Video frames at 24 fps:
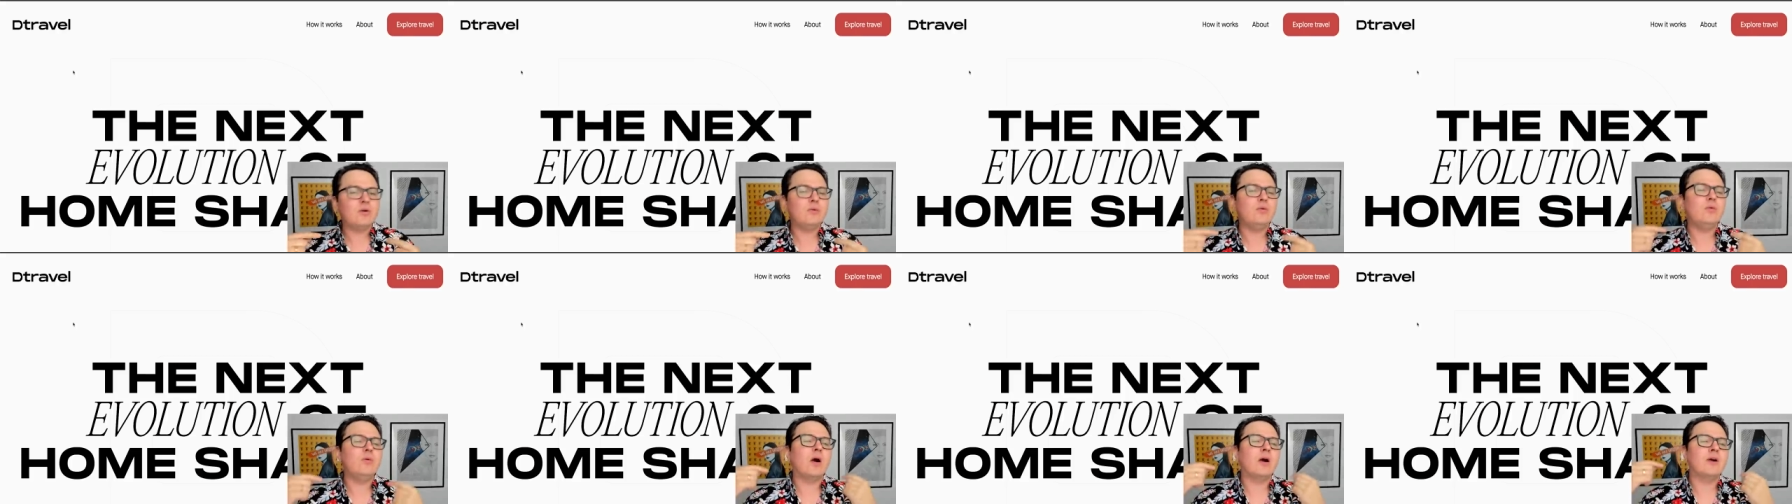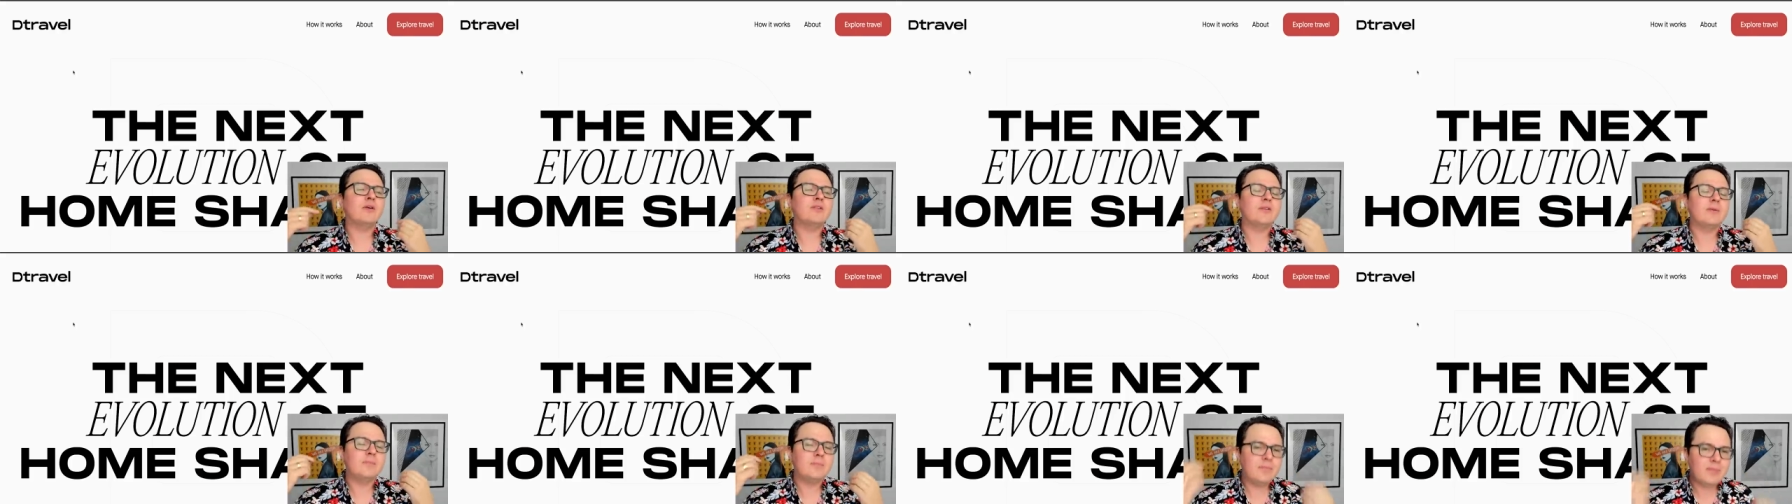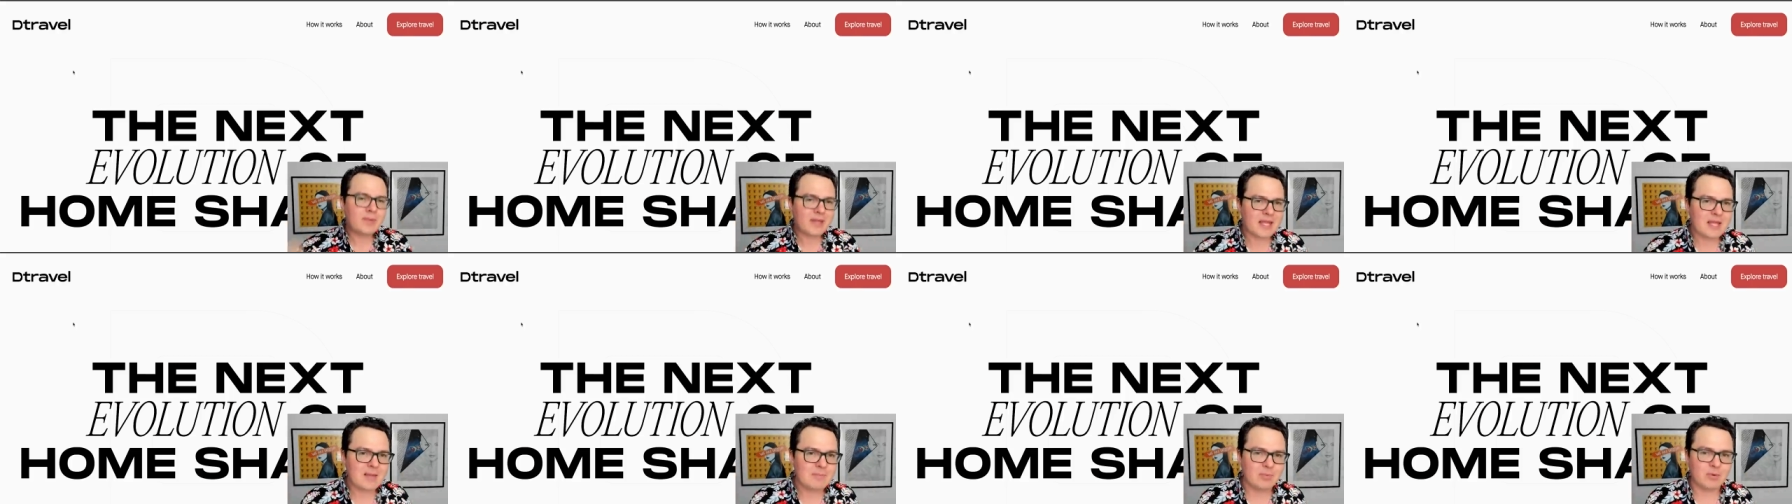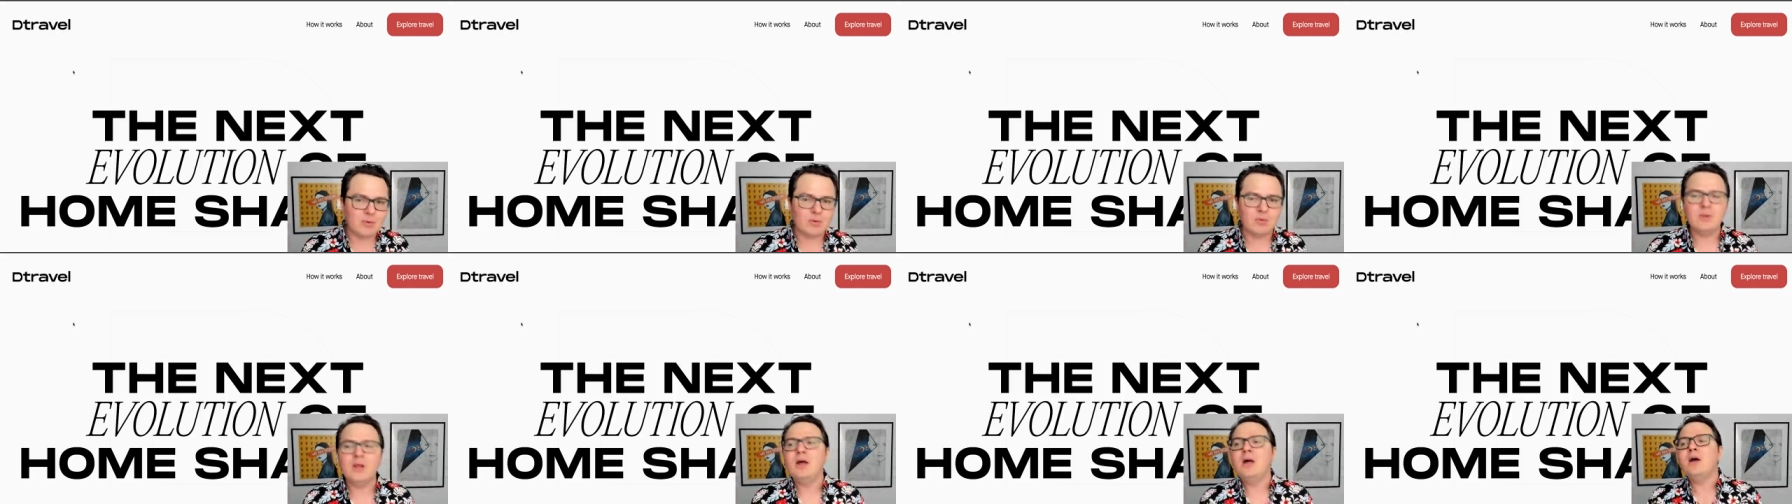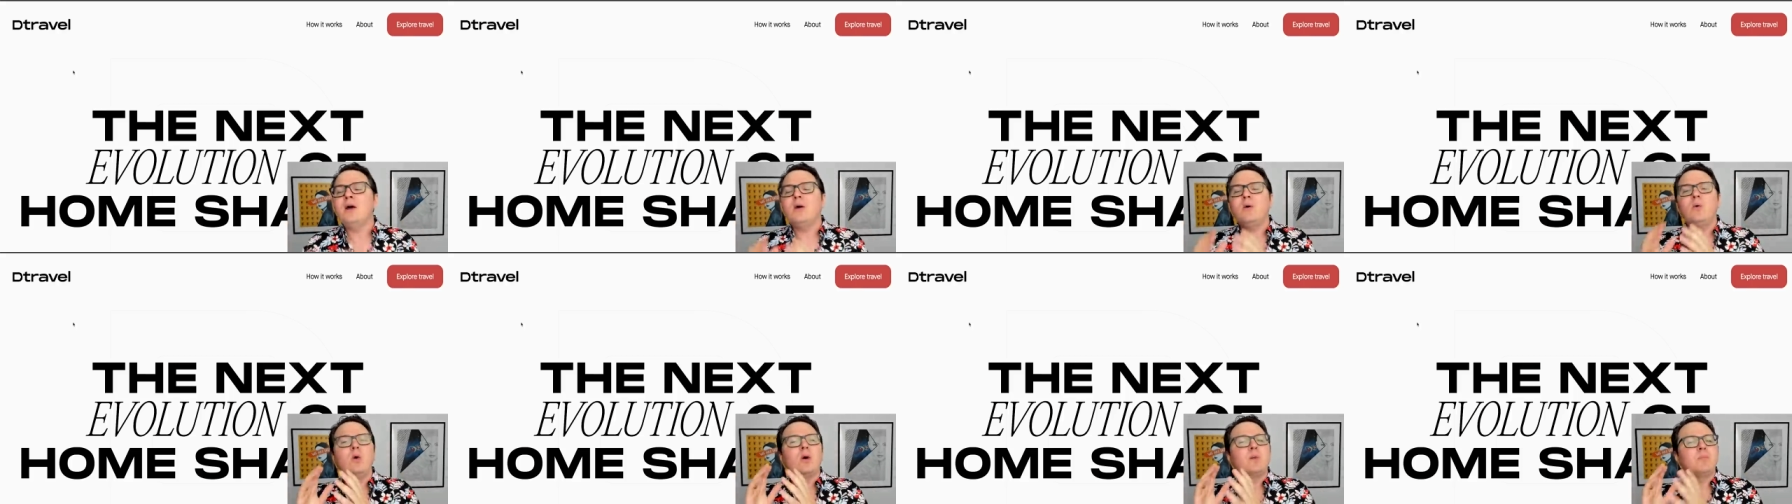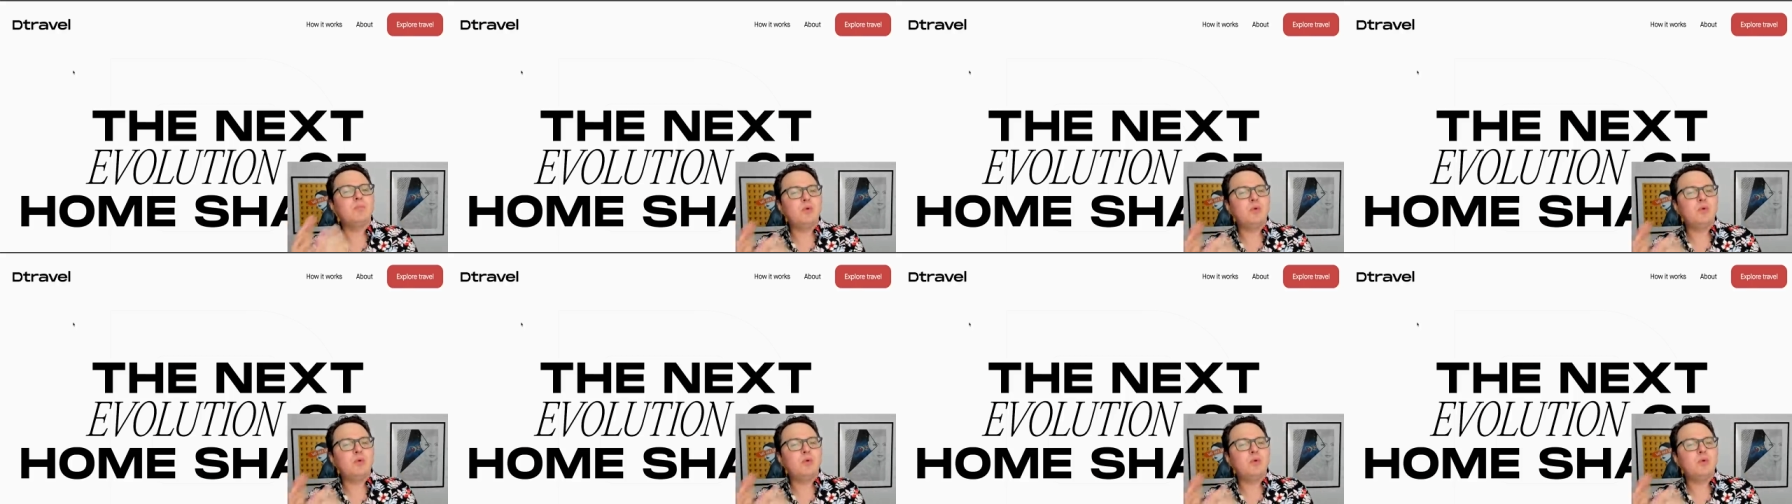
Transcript: who are the people who are